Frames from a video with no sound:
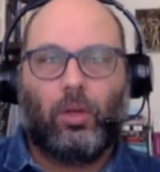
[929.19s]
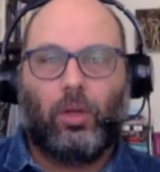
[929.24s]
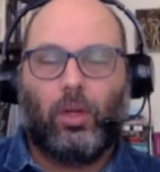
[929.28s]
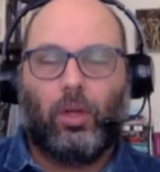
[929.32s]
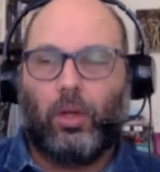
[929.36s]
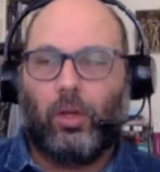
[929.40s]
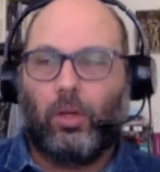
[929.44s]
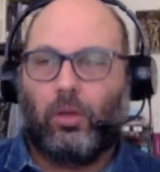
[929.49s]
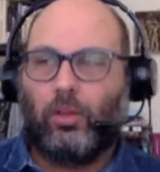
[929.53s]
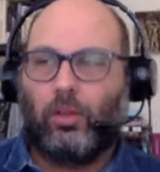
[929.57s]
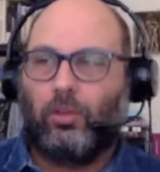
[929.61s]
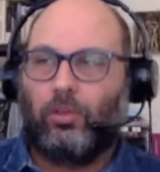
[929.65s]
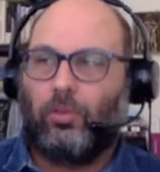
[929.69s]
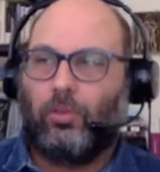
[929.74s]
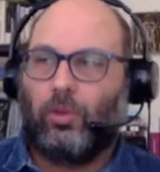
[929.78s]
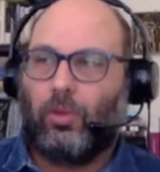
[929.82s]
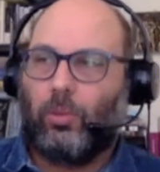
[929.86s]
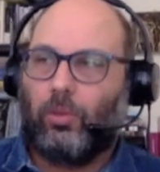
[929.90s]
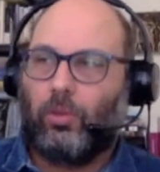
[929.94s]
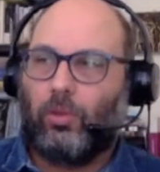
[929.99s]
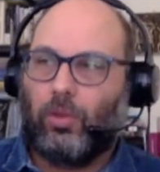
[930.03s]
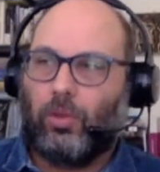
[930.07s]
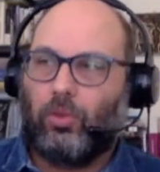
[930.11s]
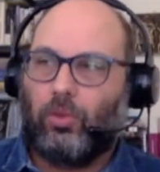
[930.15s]
this
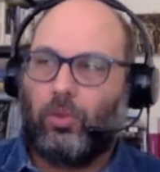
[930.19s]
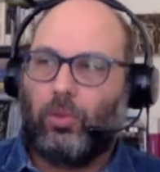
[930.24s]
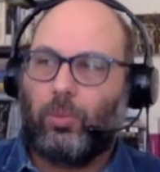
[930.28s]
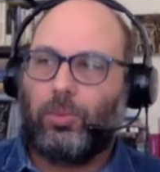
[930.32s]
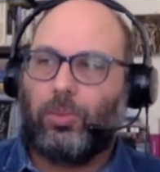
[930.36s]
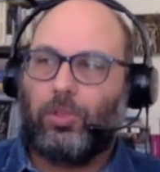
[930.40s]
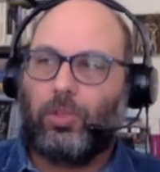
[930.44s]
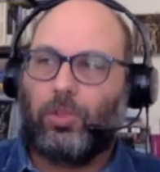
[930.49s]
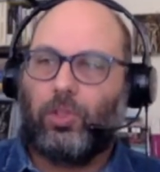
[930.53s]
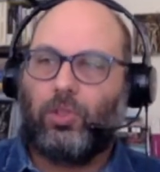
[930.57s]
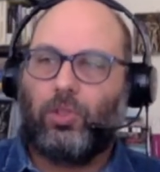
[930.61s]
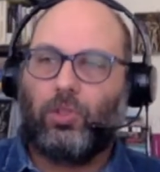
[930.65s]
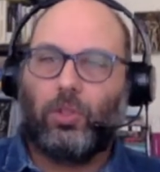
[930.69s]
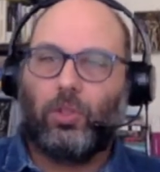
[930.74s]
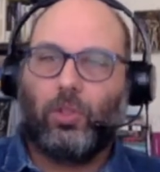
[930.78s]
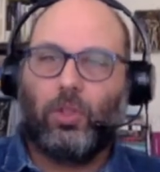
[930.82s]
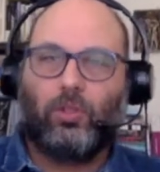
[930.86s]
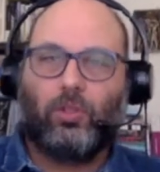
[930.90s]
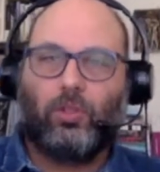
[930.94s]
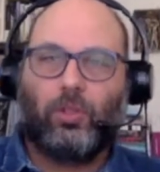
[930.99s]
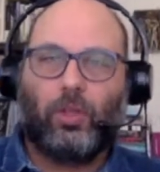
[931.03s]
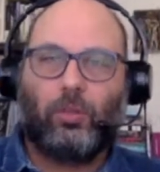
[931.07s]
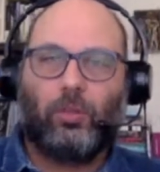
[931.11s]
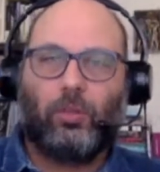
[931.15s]
form of interpretation,
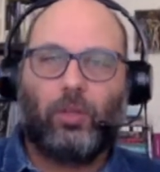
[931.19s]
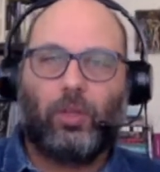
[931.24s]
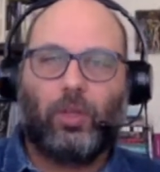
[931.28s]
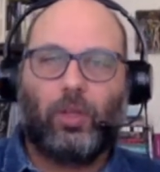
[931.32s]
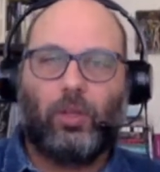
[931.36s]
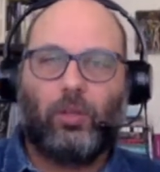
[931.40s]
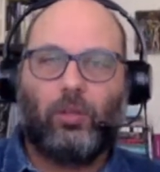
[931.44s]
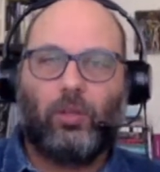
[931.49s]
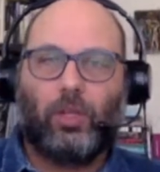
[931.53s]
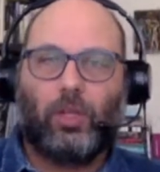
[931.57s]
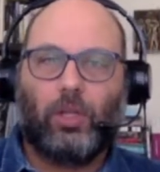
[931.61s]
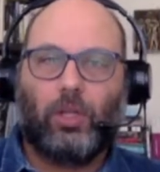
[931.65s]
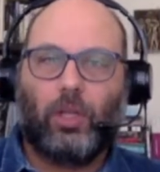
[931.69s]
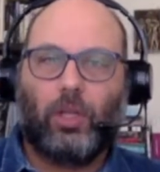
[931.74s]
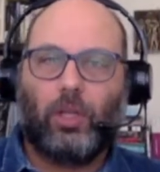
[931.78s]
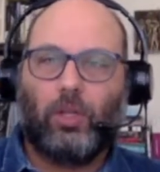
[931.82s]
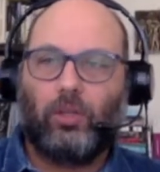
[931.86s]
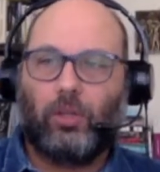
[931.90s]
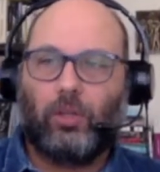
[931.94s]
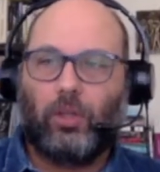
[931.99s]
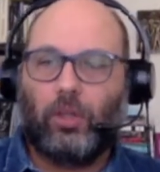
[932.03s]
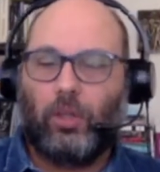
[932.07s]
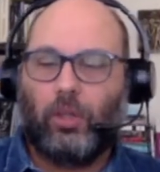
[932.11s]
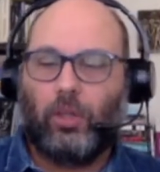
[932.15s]
except that he's
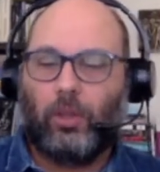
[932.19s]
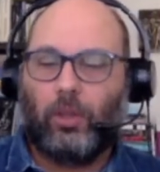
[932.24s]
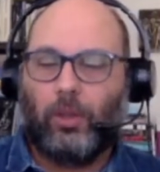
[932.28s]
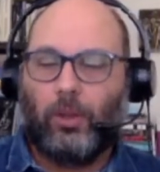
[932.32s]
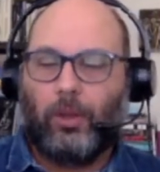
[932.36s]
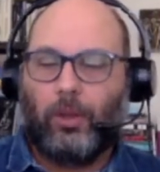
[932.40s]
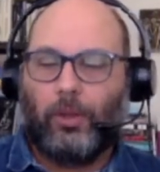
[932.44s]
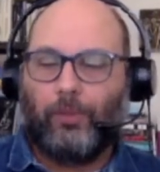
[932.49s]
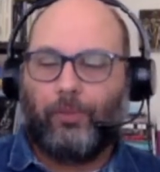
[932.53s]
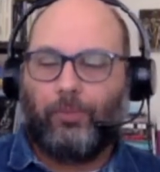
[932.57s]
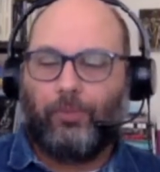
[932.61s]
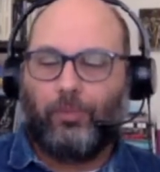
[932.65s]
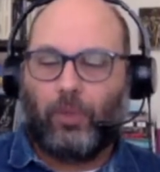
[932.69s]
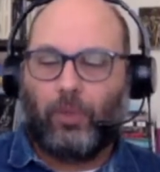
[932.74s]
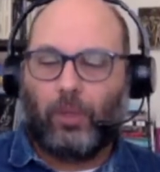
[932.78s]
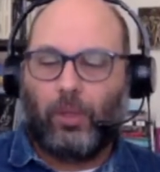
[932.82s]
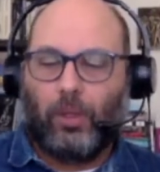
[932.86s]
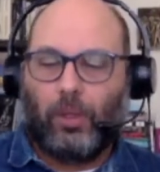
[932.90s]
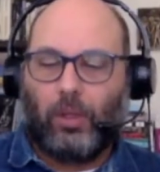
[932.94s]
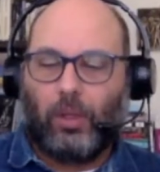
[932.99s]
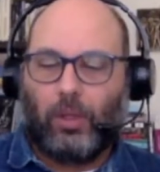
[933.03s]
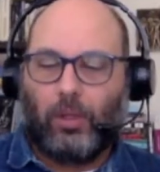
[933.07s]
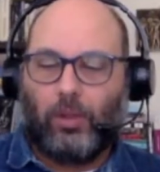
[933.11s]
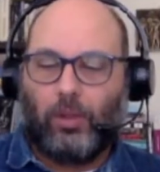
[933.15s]
analyzing
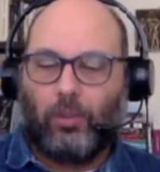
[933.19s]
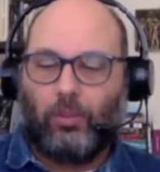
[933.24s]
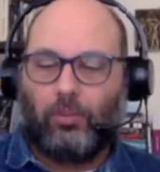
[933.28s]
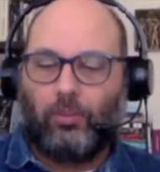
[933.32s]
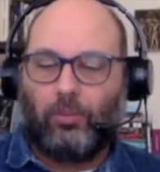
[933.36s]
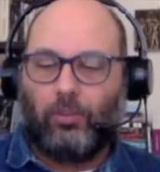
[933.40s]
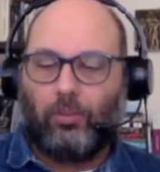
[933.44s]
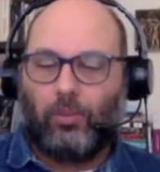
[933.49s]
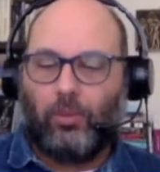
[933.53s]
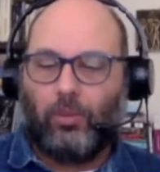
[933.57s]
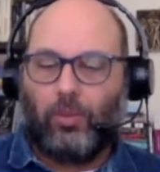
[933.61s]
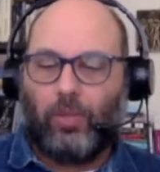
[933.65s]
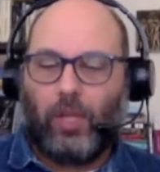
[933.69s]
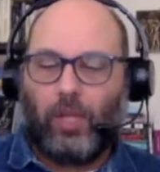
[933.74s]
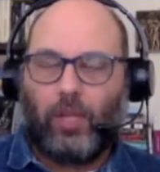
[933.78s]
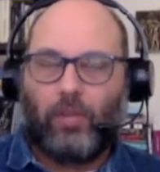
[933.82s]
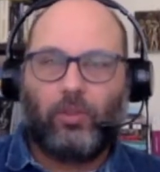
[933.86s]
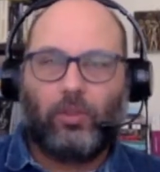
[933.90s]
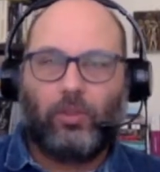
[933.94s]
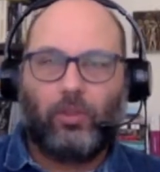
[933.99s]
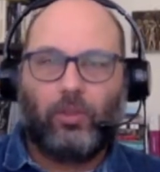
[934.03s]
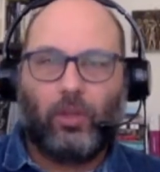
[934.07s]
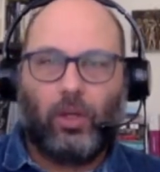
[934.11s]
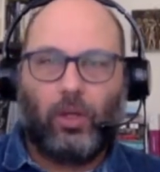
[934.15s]
uh,
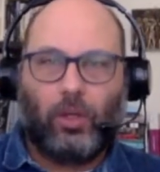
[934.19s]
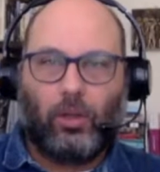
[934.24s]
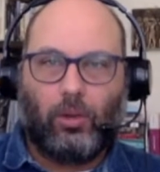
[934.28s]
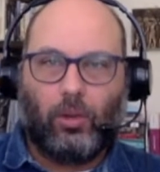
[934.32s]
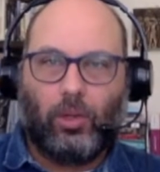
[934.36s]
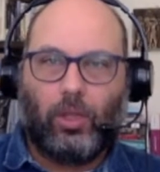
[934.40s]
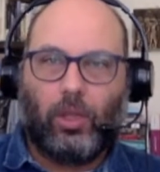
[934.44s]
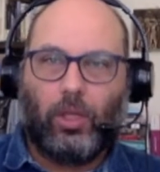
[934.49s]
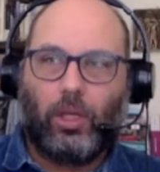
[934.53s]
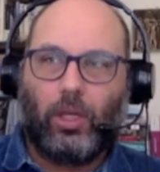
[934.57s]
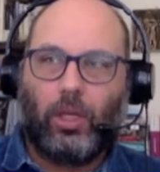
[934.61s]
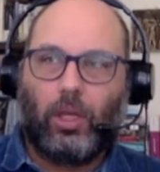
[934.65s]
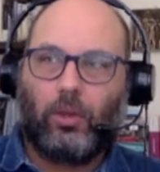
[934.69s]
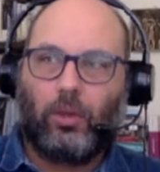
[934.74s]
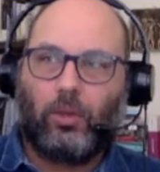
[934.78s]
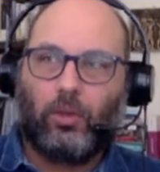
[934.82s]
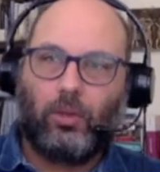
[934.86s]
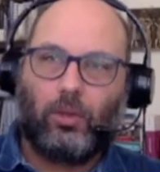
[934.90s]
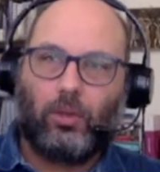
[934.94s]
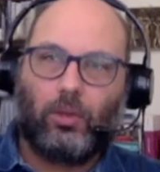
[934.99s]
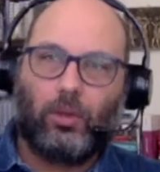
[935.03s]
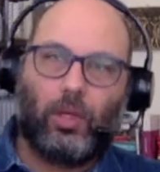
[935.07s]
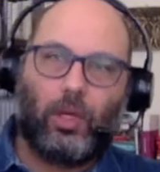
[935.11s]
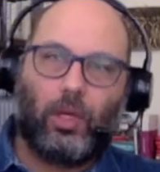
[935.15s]
text and looking
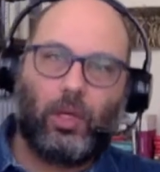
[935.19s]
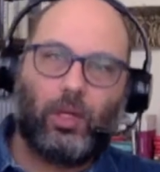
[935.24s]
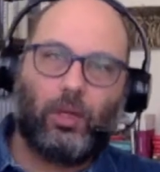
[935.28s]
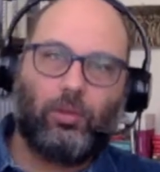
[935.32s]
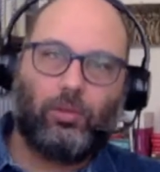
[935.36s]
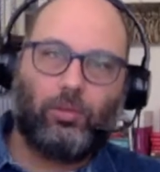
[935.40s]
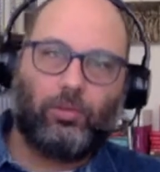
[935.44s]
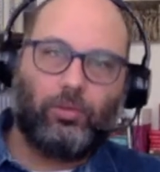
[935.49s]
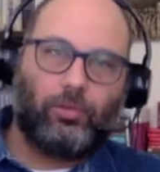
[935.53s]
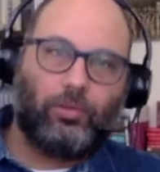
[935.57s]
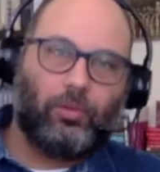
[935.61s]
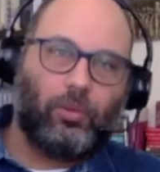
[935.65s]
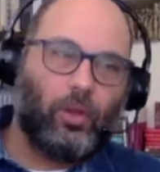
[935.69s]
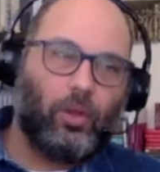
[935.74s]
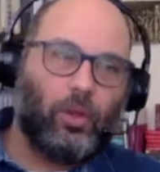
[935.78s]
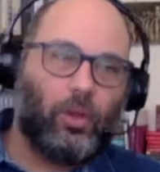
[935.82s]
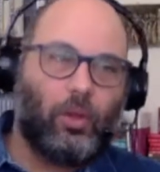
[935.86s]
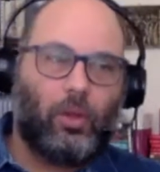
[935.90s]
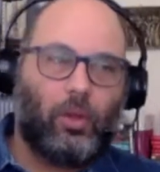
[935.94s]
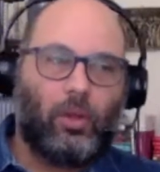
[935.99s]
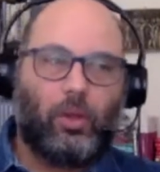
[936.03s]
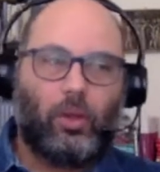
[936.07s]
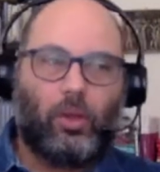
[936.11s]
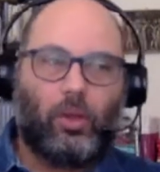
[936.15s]
at kind of
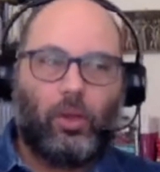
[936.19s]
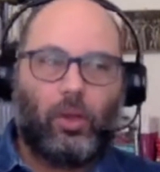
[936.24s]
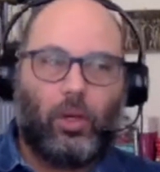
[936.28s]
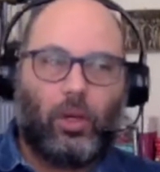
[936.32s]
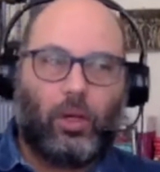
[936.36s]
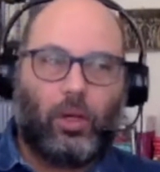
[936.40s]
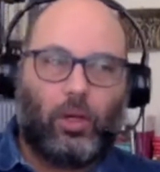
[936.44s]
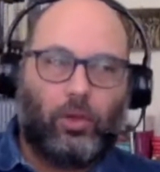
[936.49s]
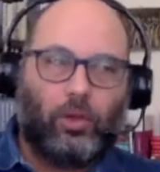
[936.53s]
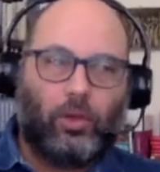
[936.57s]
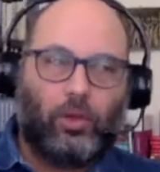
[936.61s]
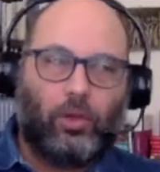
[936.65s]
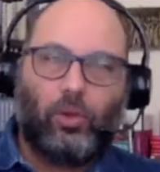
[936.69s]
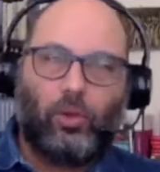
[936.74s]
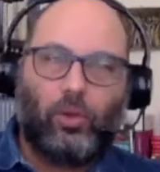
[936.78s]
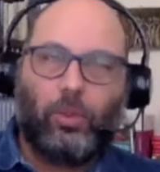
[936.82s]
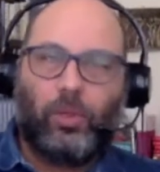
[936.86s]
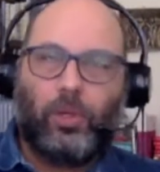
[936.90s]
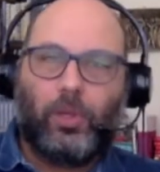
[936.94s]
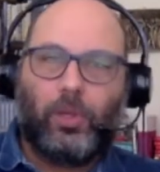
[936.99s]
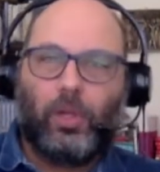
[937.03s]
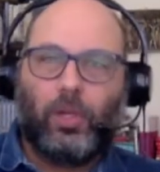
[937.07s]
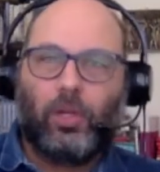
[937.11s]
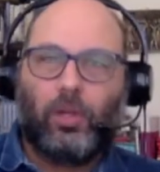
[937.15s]
the
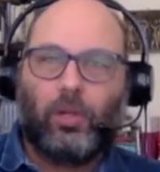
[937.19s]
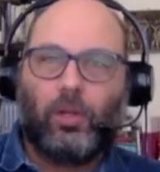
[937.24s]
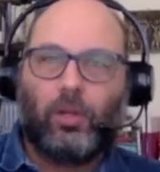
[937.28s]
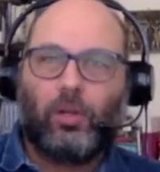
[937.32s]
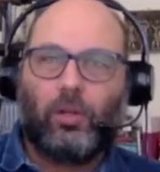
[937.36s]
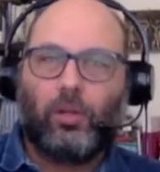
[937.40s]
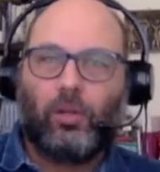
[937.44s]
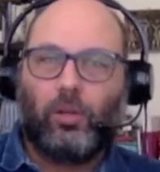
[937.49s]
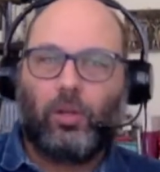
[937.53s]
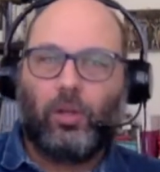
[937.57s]
European